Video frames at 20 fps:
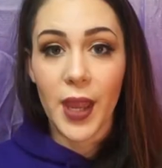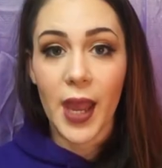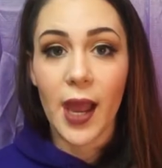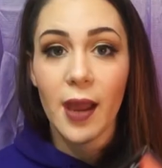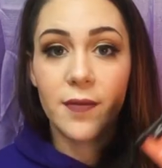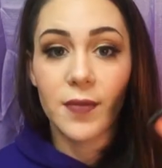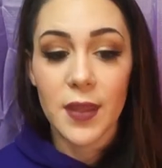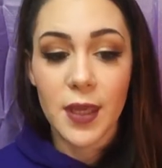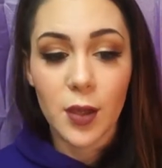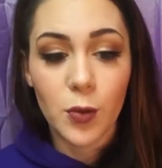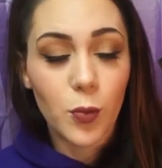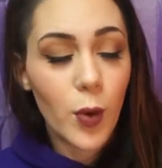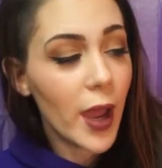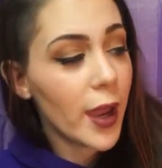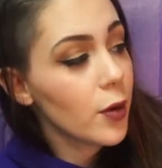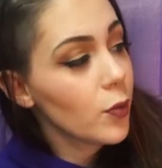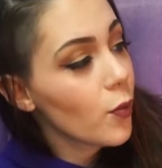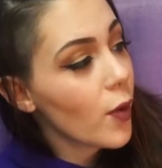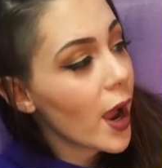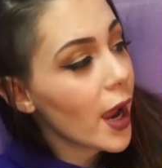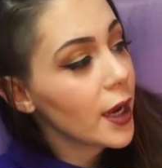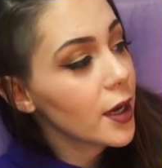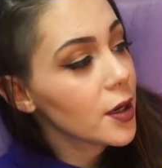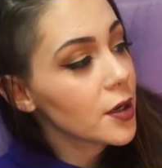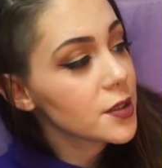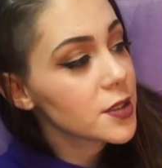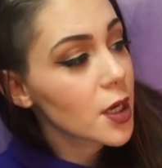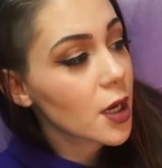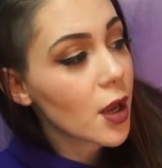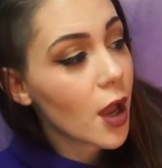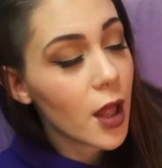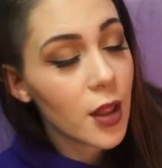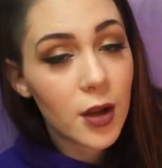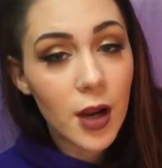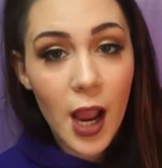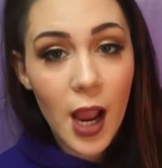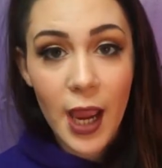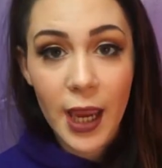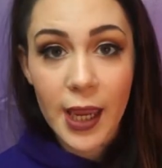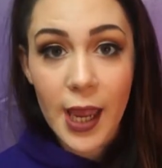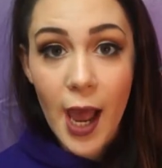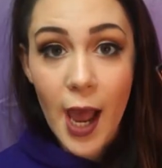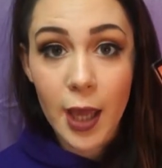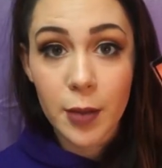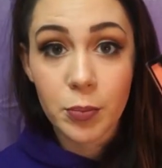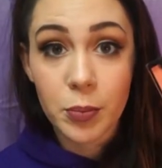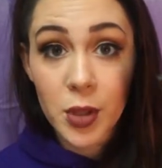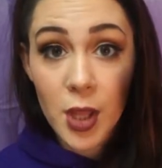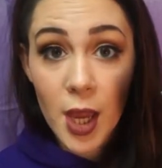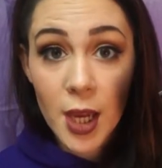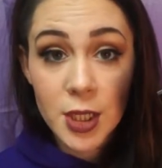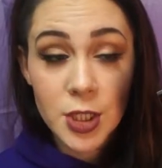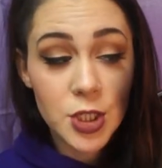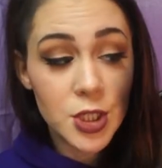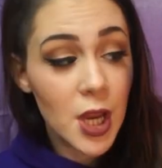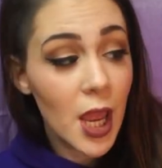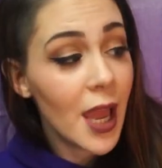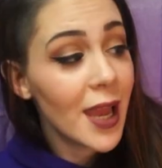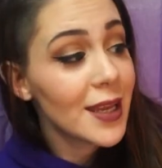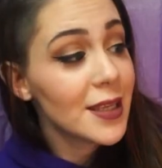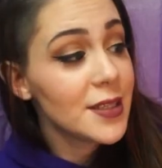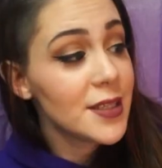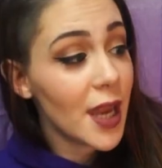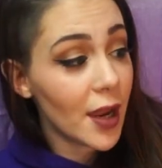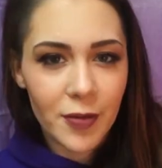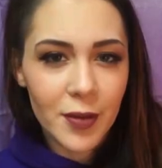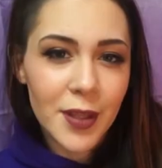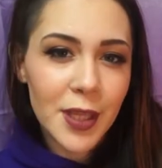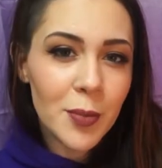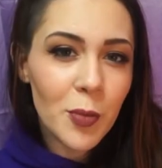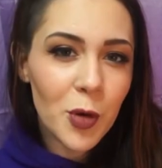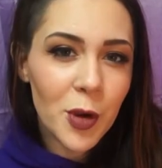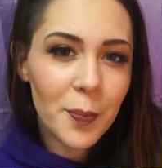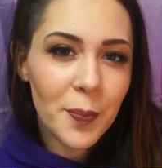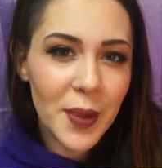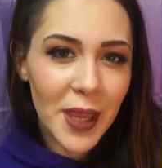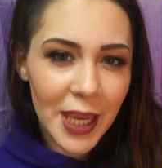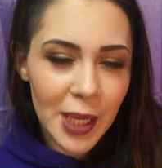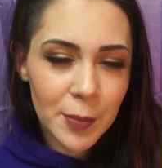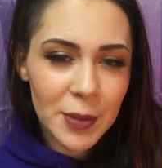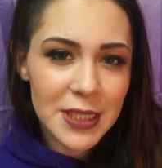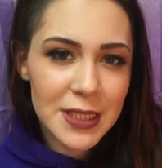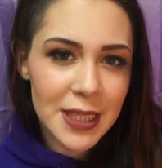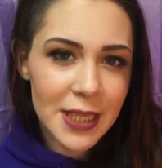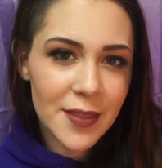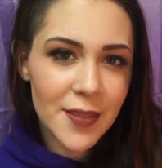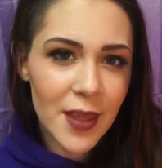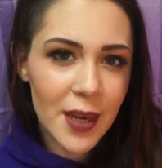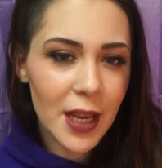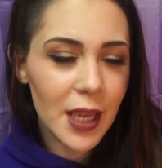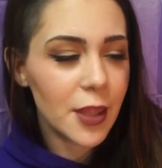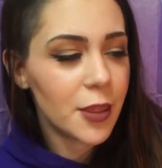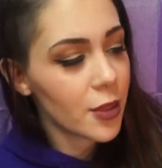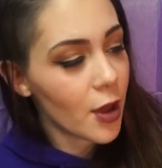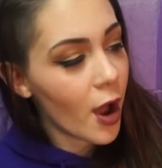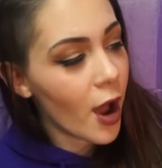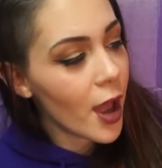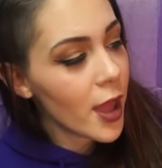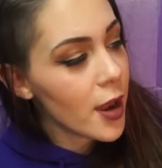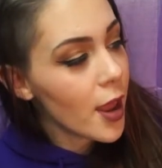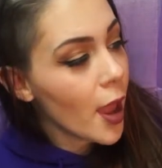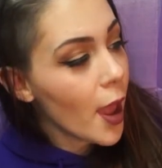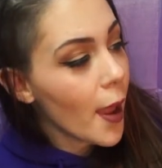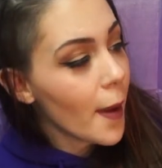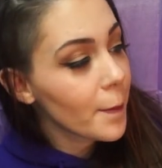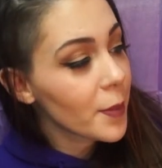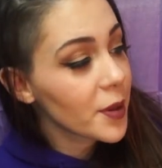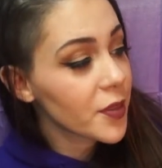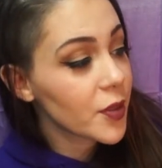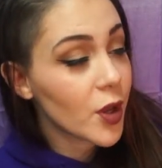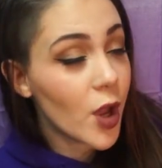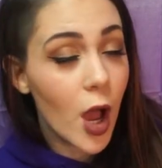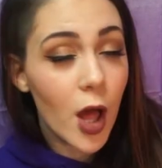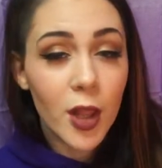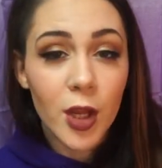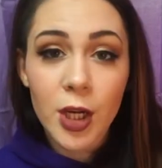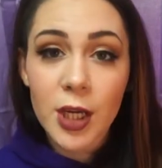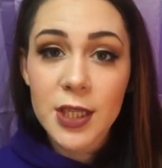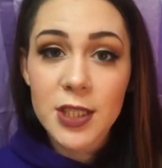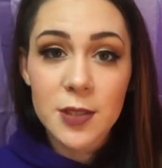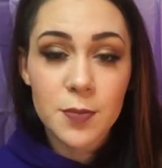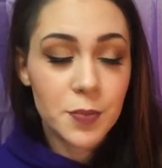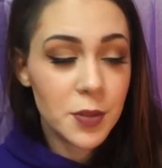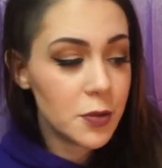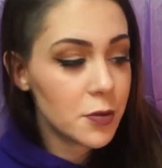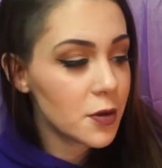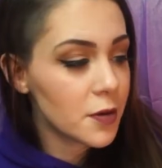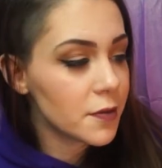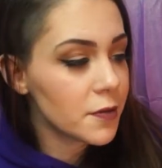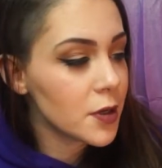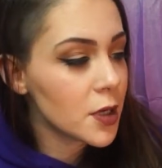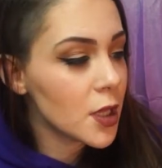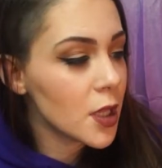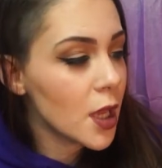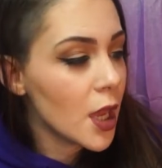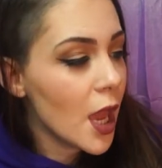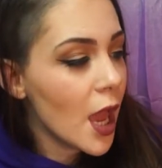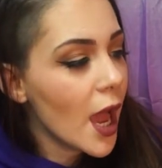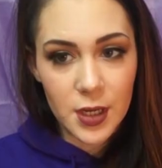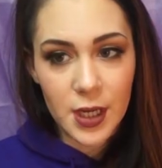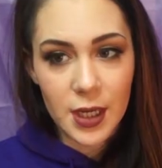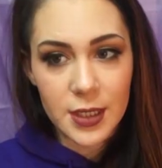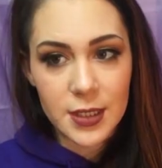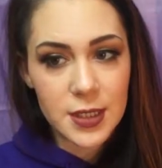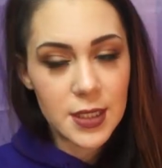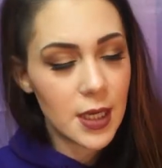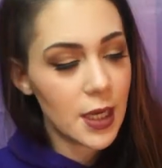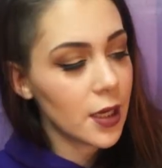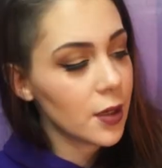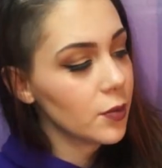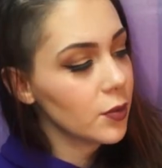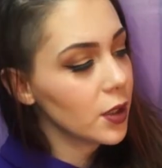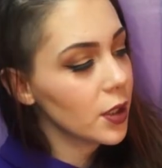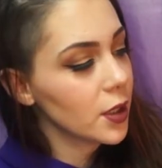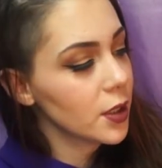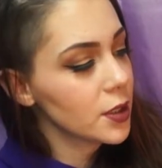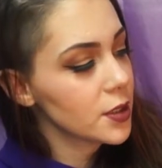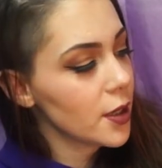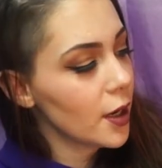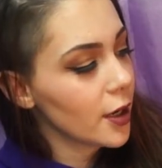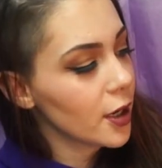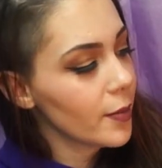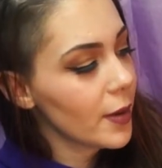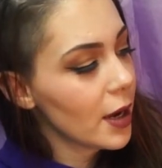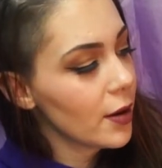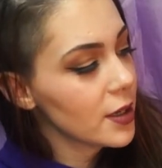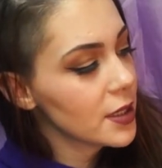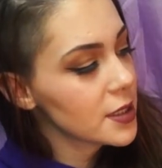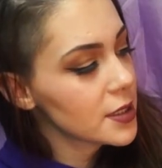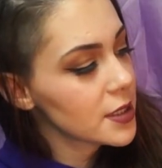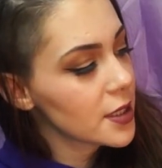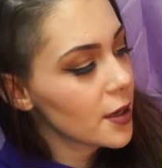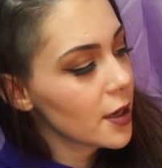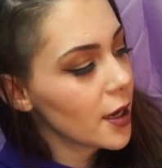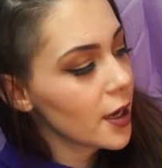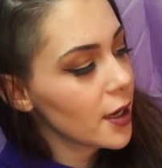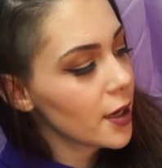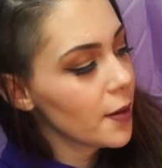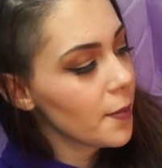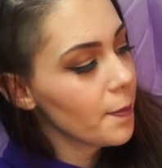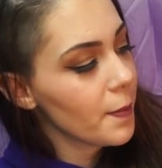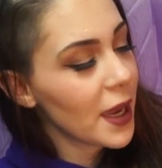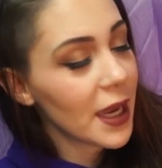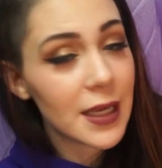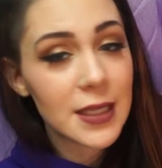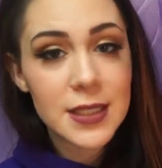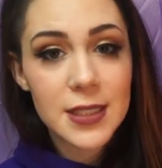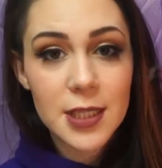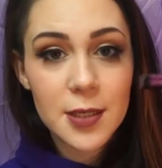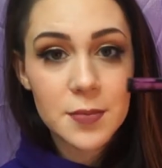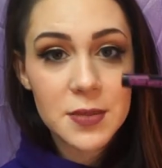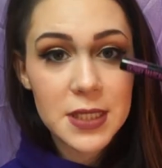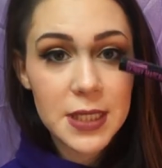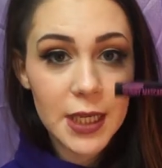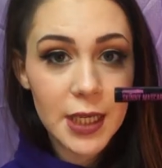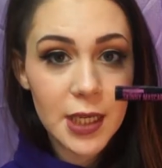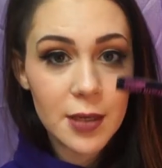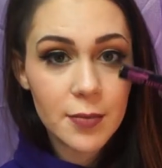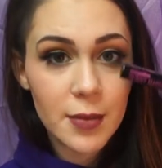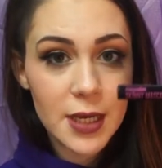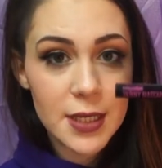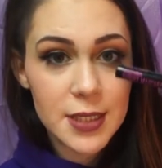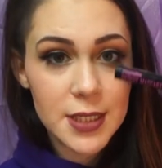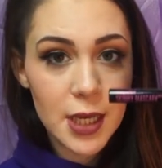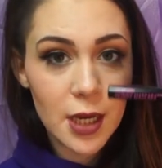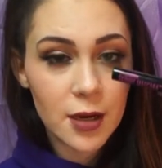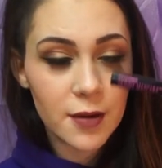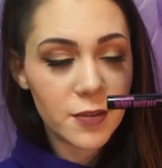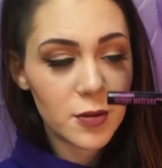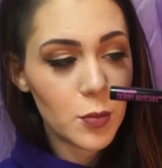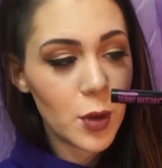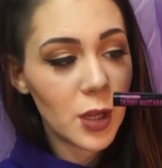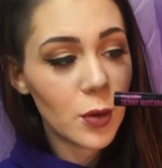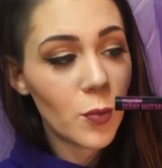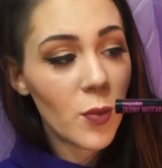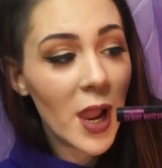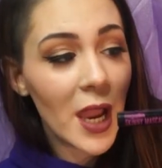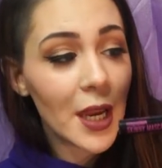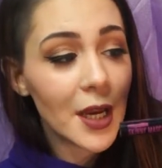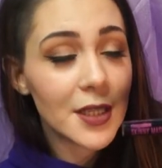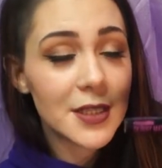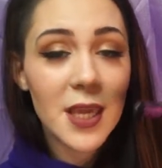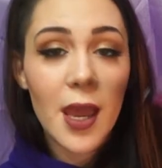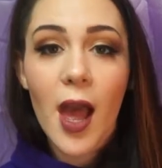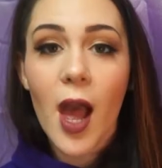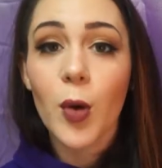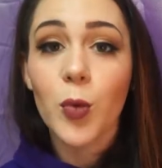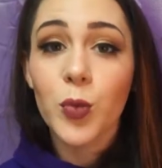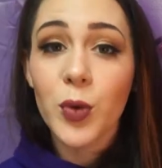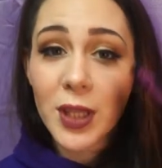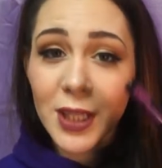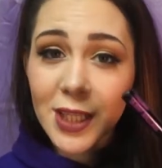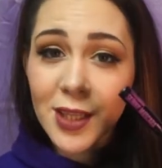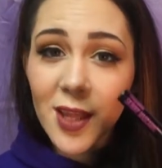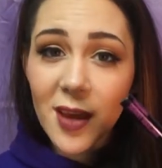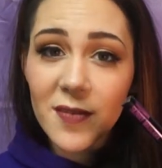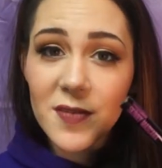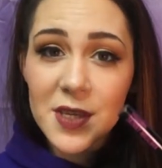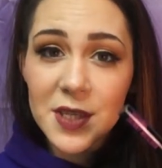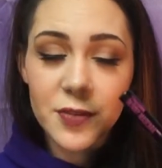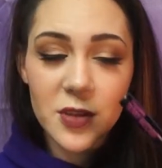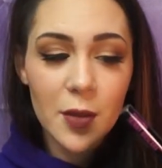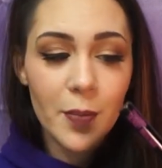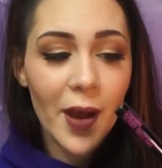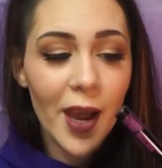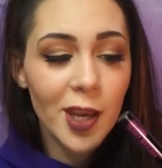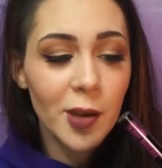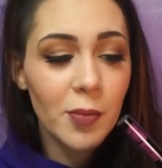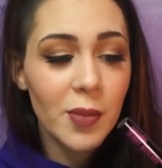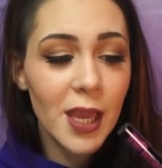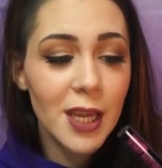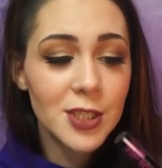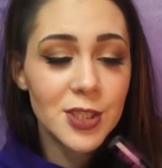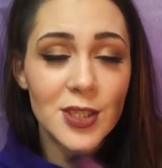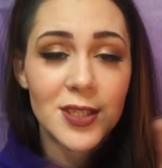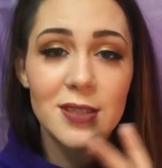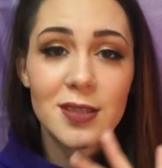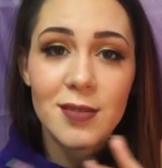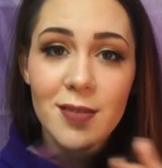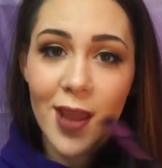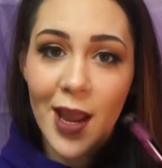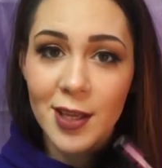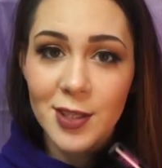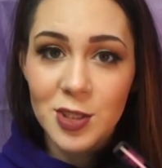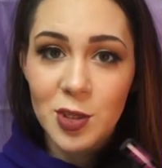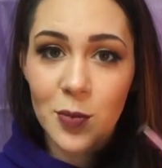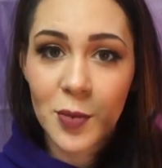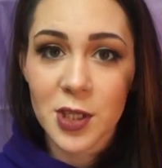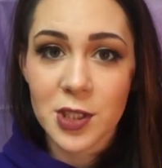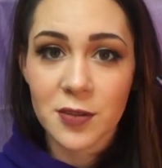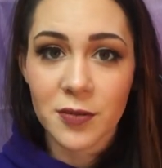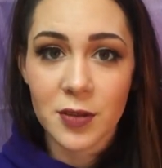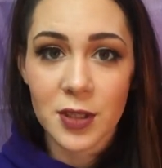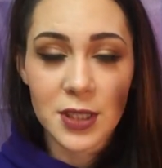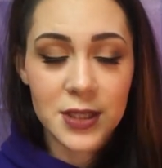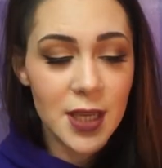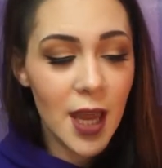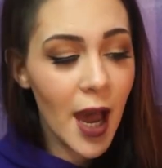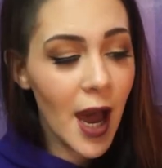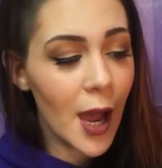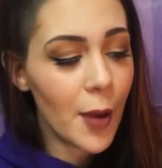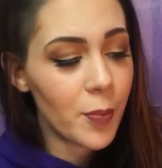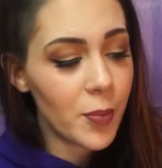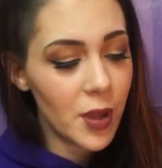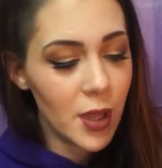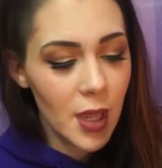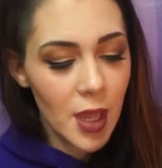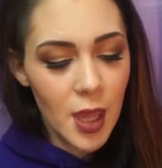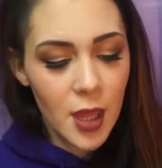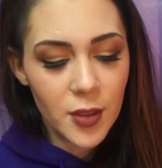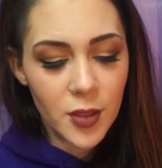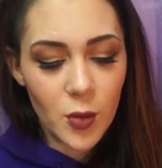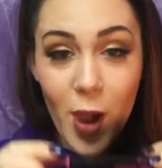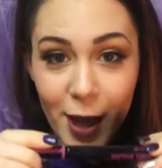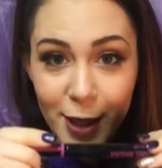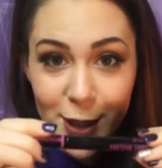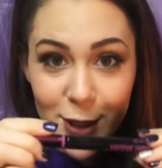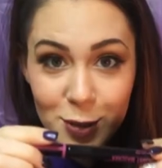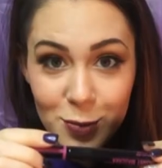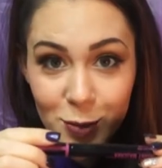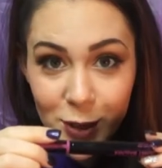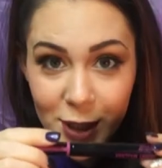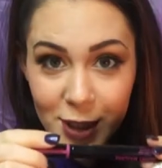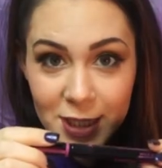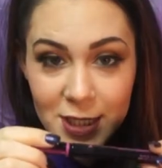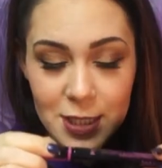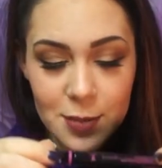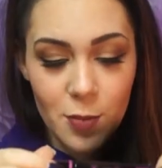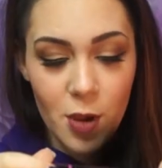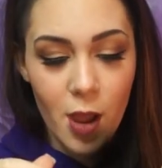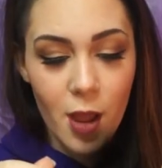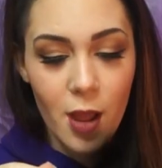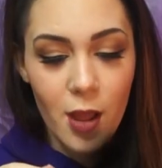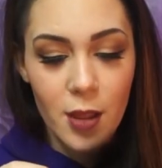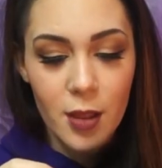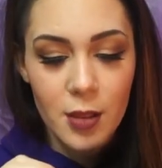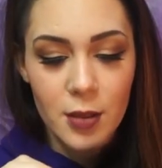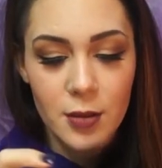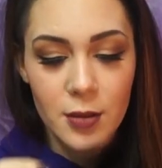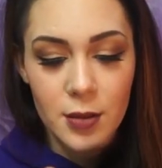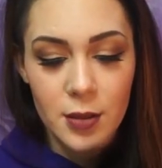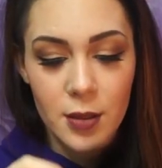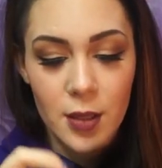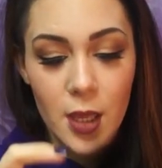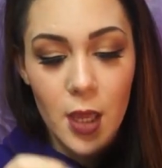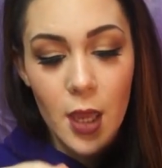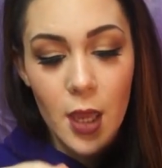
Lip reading: We have the Wet n Wild Color Icon Blush. Definitely more pigmented than I thought, but the color is beautiful. So the next thing we're gonna talk about is the Mega Slim Skinny Mascara from Wet n Wild. Really love this for the bottom lashes, not so much for the top. The wand is really small,